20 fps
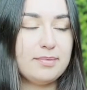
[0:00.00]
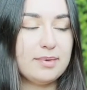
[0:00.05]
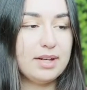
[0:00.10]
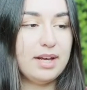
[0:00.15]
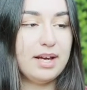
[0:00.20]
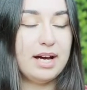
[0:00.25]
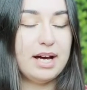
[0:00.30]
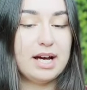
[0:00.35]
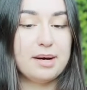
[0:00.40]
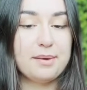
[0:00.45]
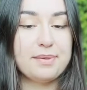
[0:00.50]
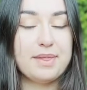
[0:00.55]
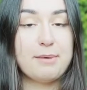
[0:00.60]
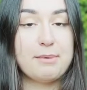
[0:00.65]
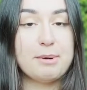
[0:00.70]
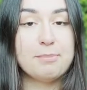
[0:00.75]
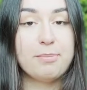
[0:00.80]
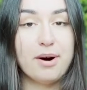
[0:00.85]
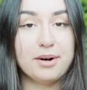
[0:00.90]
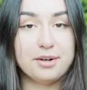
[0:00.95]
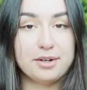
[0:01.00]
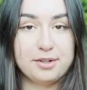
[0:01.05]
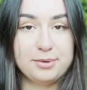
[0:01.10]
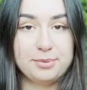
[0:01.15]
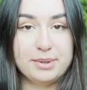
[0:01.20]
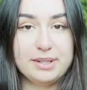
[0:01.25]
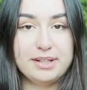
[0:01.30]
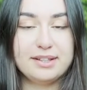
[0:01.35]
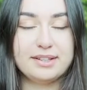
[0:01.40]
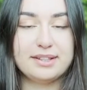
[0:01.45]
that we partnered
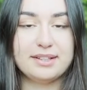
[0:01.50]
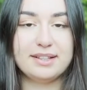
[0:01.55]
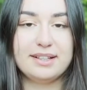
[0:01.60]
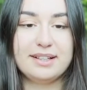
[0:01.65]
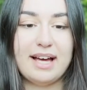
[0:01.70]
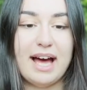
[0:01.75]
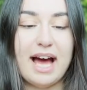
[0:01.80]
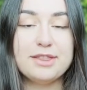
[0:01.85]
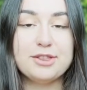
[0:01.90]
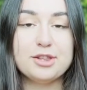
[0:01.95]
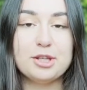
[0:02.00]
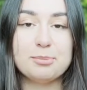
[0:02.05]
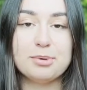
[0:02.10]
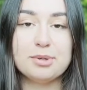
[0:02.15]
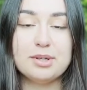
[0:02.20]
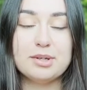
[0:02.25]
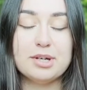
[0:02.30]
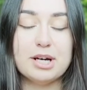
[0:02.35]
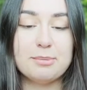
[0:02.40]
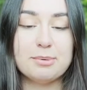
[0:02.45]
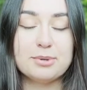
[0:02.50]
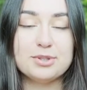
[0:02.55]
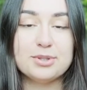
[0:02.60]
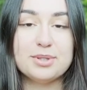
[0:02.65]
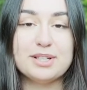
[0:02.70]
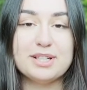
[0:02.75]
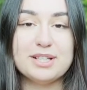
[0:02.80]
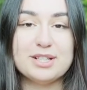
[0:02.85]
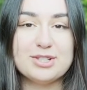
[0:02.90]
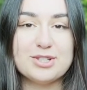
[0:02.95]
with had the
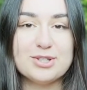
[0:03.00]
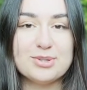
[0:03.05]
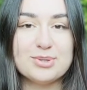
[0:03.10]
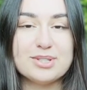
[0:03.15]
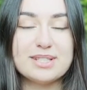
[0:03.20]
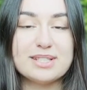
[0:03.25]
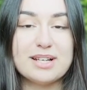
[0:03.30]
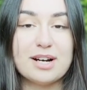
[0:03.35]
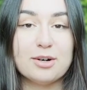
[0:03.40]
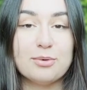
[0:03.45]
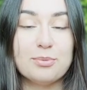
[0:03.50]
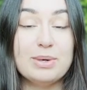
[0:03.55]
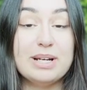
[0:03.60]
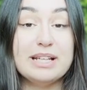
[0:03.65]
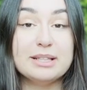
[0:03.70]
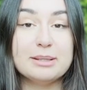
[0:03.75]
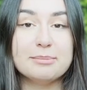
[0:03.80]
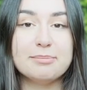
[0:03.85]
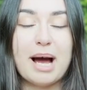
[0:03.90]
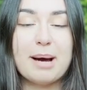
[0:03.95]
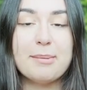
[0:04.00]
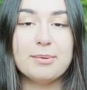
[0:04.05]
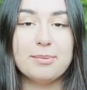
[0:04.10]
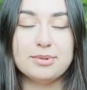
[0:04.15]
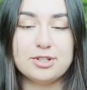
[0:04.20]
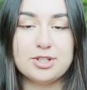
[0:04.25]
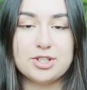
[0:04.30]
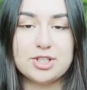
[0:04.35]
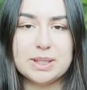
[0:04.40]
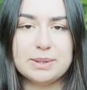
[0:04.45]
opportunity to start reading the Bible with
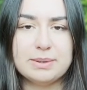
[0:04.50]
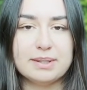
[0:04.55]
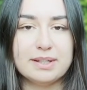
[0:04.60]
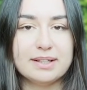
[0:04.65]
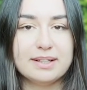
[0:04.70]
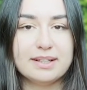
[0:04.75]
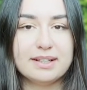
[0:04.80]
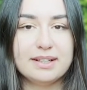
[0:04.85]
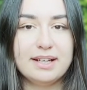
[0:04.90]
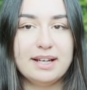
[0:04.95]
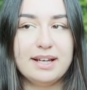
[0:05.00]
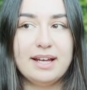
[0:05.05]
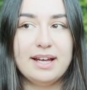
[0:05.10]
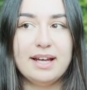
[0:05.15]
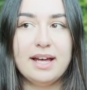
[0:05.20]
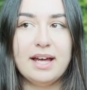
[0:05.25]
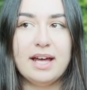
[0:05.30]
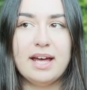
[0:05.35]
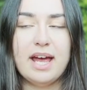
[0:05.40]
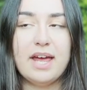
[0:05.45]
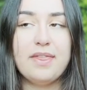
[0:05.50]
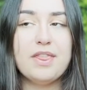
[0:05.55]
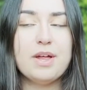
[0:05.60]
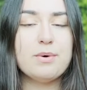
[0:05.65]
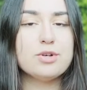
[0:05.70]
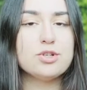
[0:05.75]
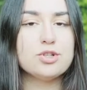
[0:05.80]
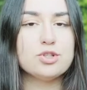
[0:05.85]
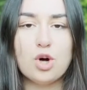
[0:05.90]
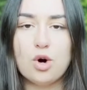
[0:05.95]
the children. And there
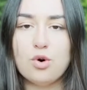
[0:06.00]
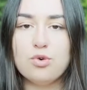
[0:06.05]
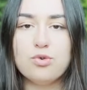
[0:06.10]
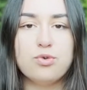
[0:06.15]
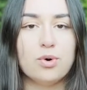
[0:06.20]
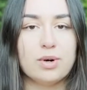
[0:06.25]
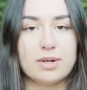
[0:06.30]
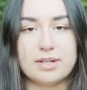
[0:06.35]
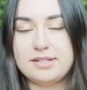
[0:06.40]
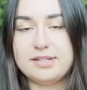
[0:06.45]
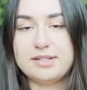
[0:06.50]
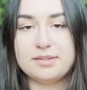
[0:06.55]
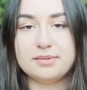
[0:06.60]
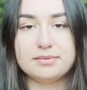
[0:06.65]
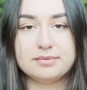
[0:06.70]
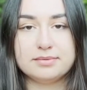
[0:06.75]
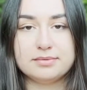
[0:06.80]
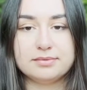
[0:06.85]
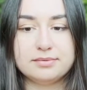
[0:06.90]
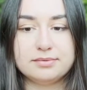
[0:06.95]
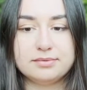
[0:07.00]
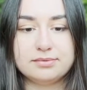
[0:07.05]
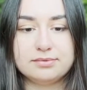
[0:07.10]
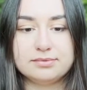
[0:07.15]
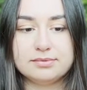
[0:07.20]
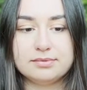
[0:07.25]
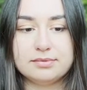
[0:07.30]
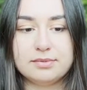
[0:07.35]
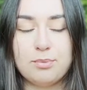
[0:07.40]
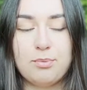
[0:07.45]
was no force.
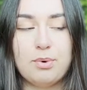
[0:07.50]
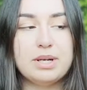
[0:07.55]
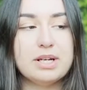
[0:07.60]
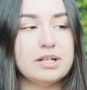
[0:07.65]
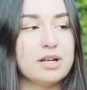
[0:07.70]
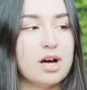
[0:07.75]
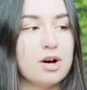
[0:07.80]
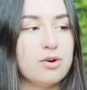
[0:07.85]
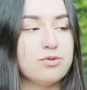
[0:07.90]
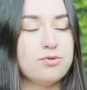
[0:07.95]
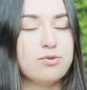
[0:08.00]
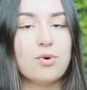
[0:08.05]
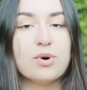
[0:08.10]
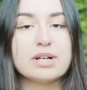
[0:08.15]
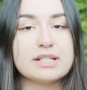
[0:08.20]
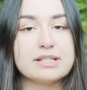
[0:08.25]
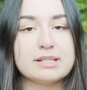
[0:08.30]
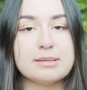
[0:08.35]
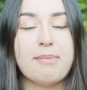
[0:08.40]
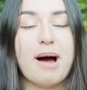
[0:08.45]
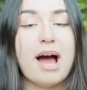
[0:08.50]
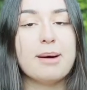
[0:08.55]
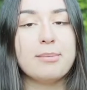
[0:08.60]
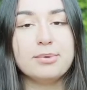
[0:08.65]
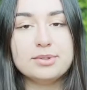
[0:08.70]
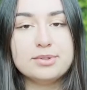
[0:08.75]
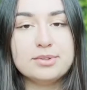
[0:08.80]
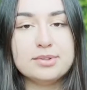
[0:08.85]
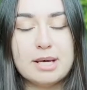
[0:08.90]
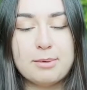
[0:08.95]
We did not force the
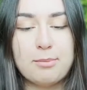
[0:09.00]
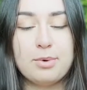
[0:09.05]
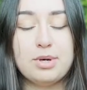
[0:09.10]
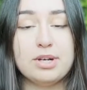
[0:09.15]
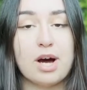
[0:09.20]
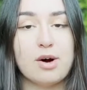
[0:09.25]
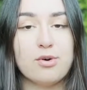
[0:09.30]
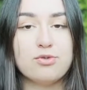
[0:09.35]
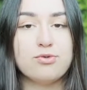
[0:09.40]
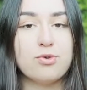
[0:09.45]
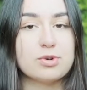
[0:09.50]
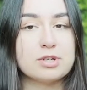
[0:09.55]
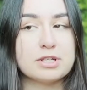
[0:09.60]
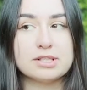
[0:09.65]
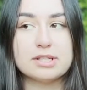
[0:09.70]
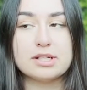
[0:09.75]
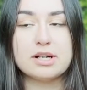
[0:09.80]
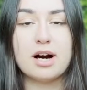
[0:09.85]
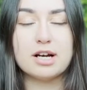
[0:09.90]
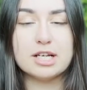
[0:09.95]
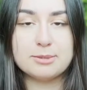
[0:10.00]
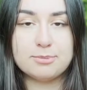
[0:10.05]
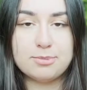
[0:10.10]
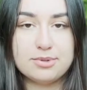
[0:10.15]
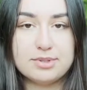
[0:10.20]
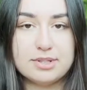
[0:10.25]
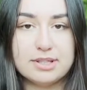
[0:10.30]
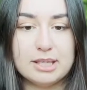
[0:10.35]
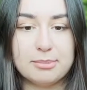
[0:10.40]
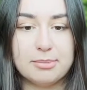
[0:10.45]
Bible to them. We did not force the gospel
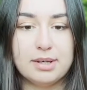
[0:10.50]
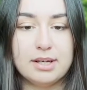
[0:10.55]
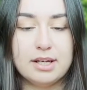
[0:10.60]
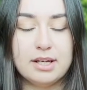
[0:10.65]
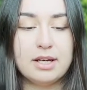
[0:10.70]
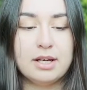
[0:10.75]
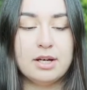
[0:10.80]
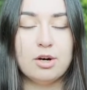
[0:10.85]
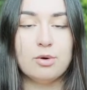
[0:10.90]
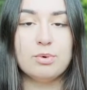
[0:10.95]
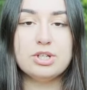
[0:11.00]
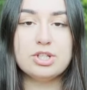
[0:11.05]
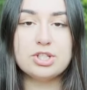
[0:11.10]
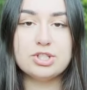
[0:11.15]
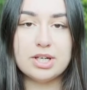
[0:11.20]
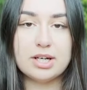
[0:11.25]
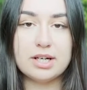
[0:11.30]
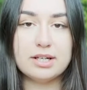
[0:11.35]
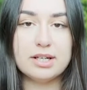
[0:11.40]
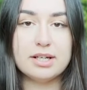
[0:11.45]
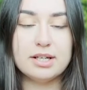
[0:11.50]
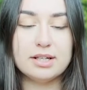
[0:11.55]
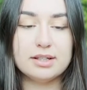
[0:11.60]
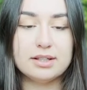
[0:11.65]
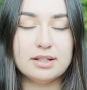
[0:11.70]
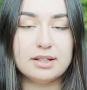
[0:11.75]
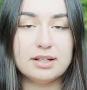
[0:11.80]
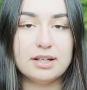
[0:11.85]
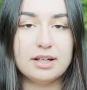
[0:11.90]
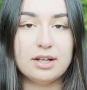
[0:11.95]
to them. We shared it
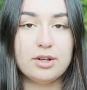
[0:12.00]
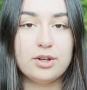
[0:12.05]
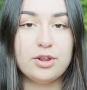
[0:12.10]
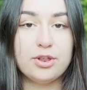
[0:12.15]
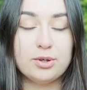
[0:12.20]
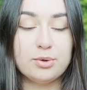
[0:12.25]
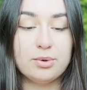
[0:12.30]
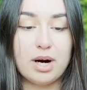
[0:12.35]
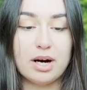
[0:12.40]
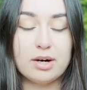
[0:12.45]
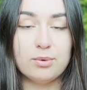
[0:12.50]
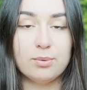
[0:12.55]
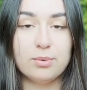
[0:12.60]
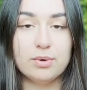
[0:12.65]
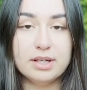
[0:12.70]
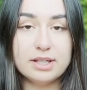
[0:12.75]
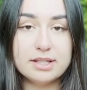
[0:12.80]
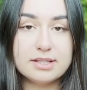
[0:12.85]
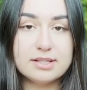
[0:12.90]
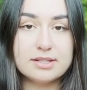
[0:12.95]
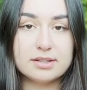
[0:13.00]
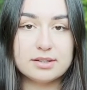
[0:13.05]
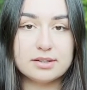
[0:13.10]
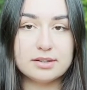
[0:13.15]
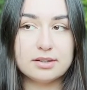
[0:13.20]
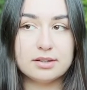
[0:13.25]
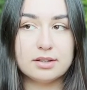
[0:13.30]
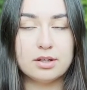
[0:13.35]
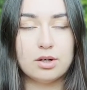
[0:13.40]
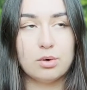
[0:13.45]
through our works.
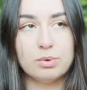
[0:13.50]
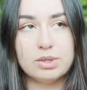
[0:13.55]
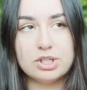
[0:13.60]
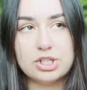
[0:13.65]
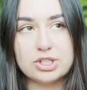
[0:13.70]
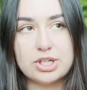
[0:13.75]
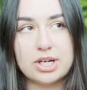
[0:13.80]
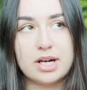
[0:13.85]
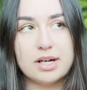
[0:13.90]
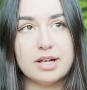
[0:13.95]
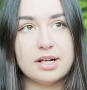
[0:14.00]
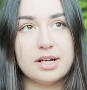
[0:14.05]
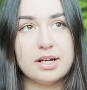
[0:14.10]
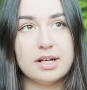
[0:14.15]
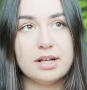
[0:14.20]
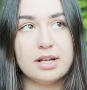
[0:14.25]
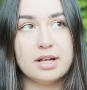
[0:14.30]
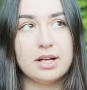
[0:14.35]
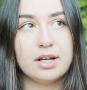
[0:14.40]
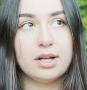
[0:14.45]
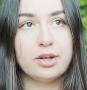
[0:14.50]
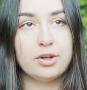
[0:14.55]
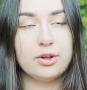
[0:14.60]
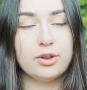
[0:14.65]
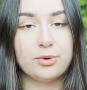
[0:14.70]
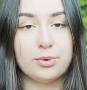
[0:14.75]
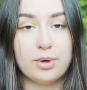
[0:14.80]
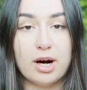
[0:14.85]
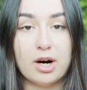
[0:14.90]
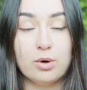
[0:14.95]
We shared it
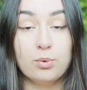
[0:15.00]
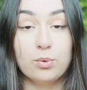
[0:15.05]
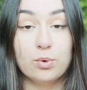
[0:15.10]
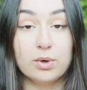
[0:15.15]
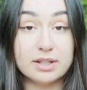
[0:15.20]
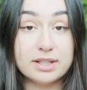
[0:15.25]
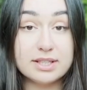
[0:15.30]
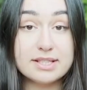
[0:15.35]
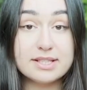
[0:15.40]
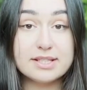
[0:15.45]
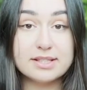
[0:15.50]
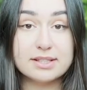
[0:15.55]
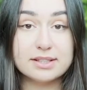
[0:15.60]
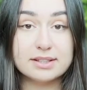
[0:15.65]
through our words.